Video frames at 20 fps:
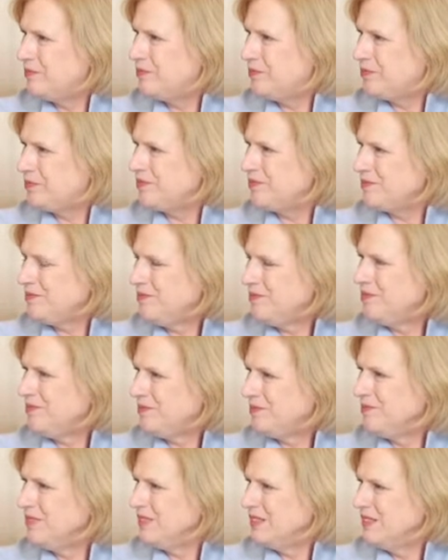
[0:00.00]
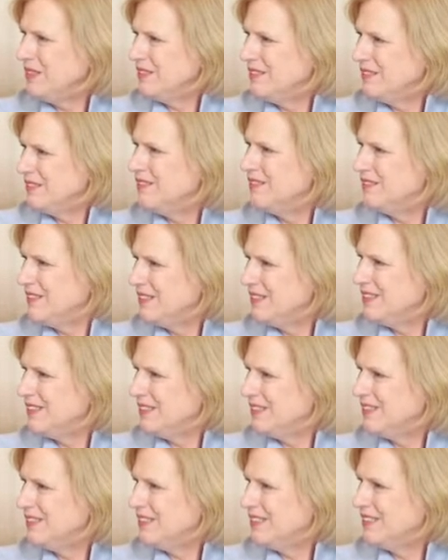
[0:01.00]

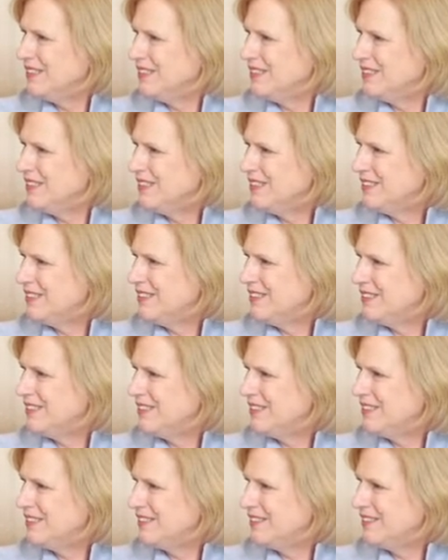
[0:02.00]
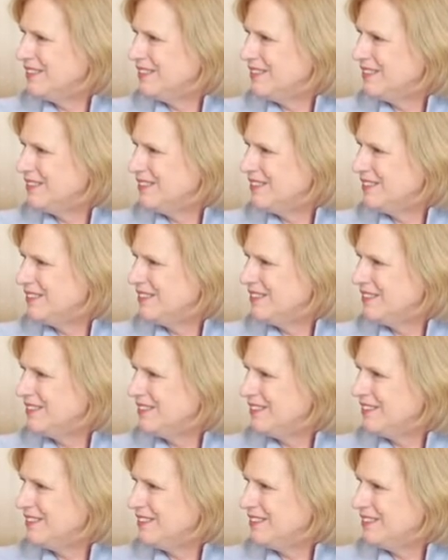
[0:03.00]

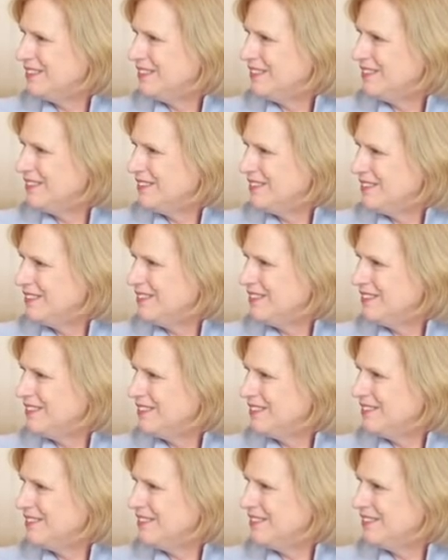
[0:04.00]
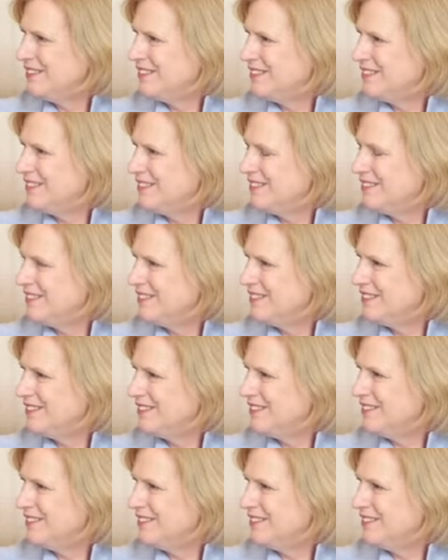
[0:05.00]
This person isn't speaking.